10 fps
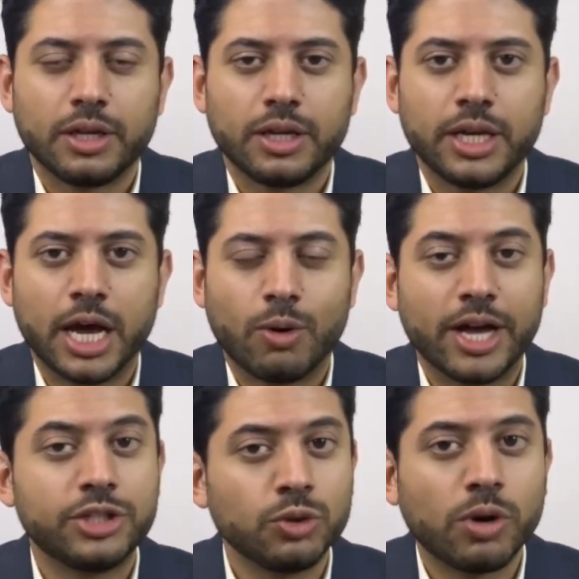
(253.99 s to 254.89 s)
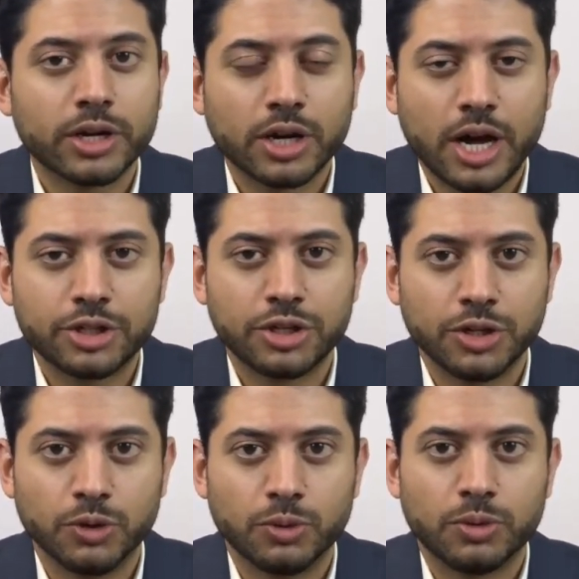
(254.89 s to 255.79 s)
Now, I do want to caution
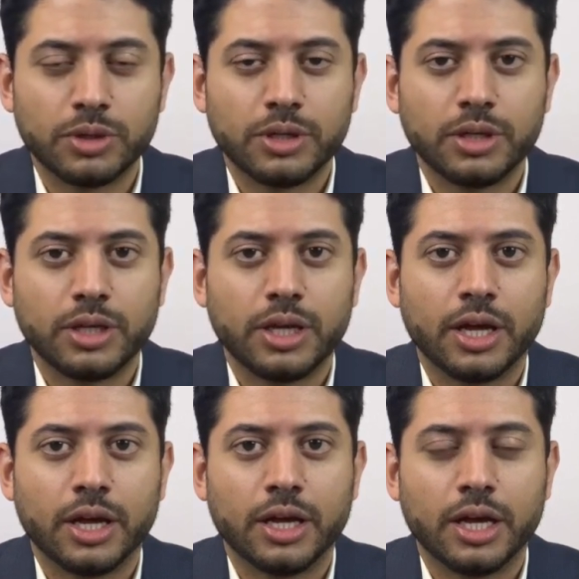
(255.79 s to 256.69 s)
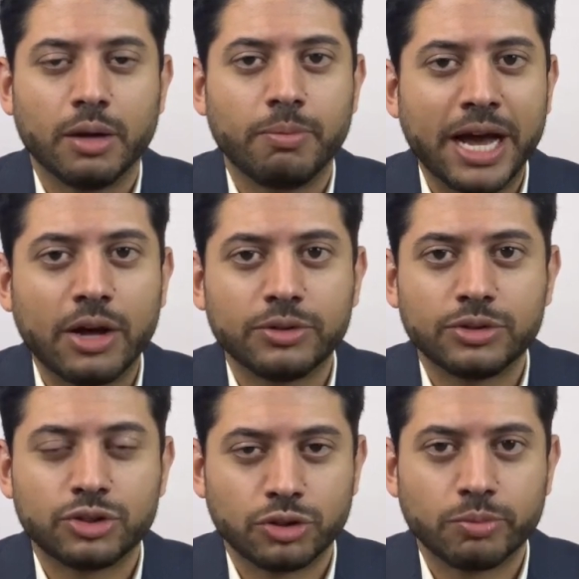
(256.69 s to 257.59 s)
you about
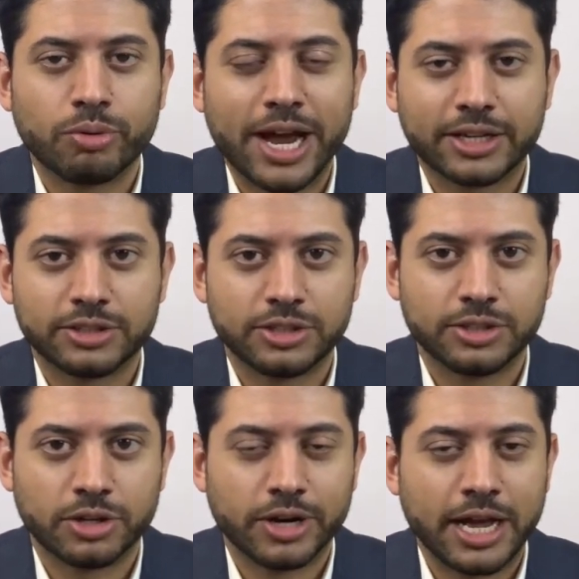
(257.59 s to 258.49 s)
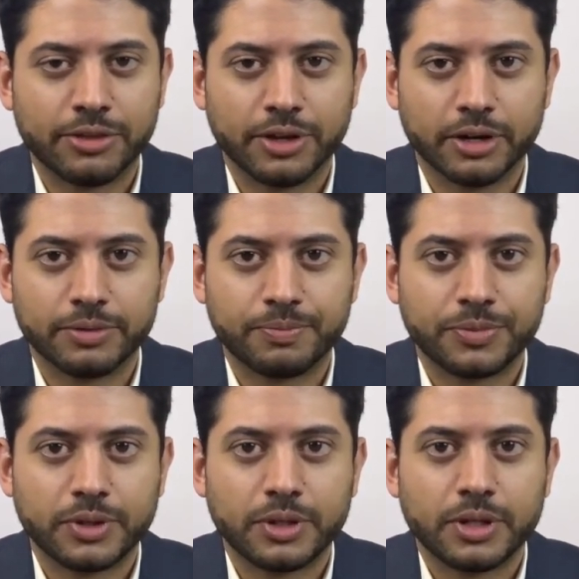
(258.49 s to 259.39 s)
certain practices that are out there.
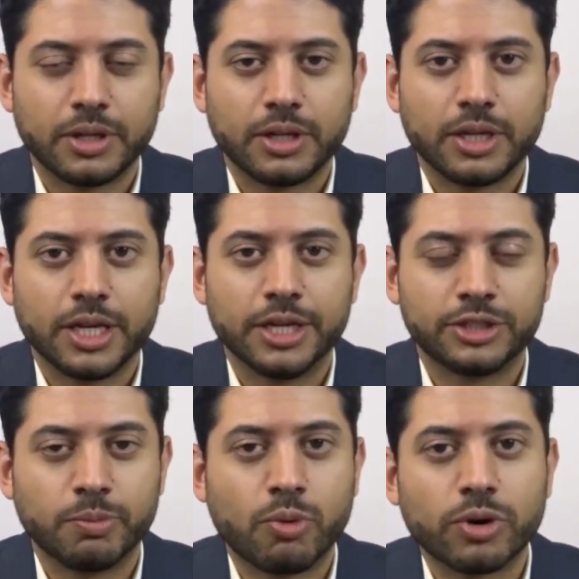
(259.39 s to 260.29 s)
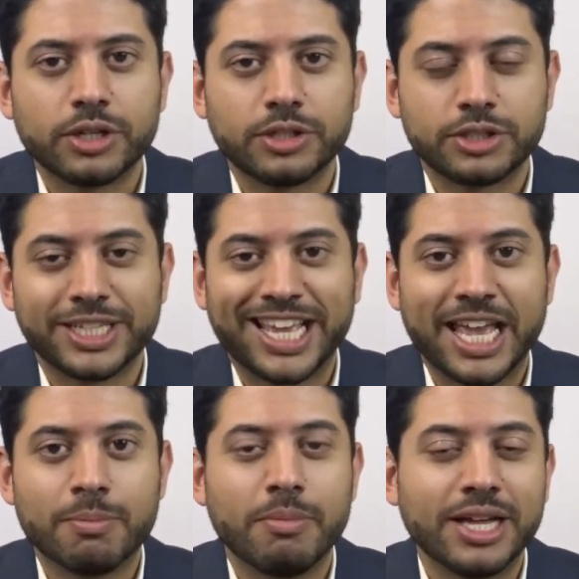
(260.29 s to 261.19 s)
It is important to see
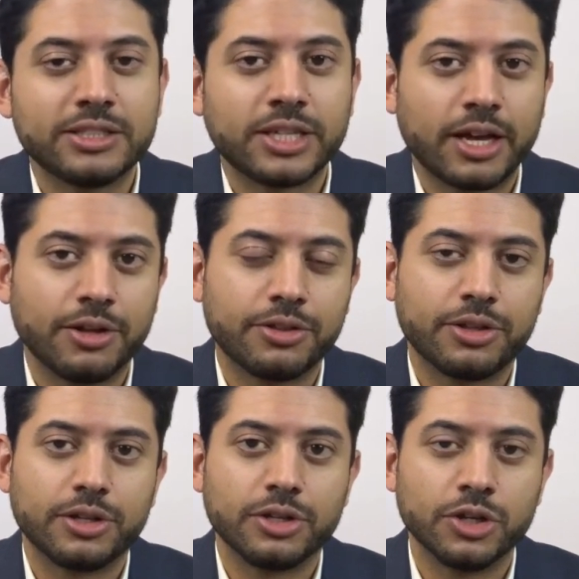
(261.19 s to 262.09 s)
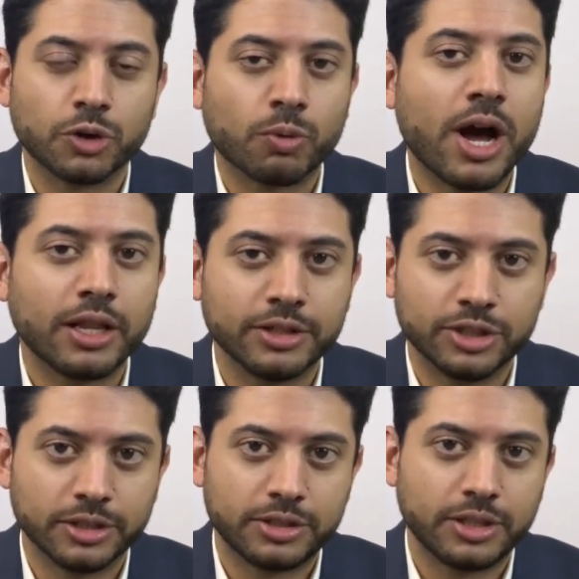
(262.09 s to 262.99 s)
a men's health
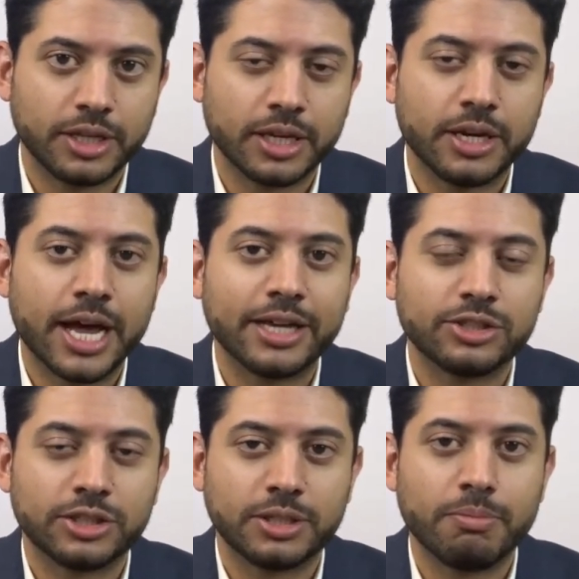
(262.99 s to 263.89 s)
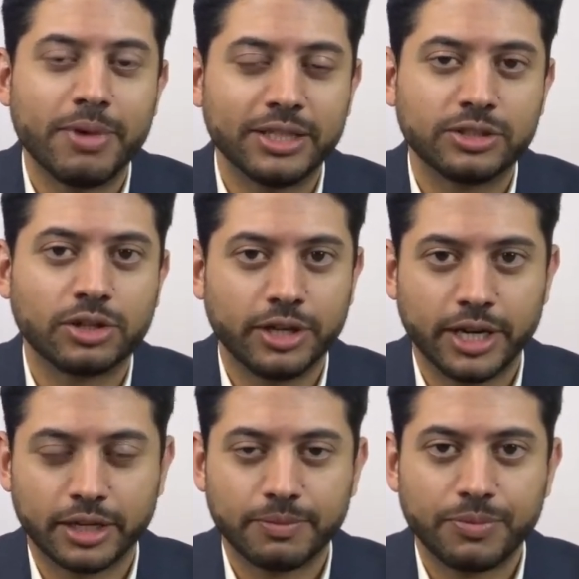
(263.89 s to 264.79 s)
urologist and not just a men's
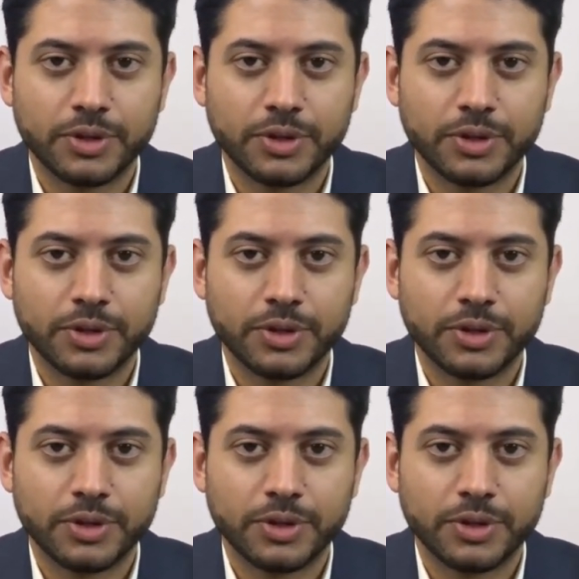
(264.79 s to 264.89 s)
clinic.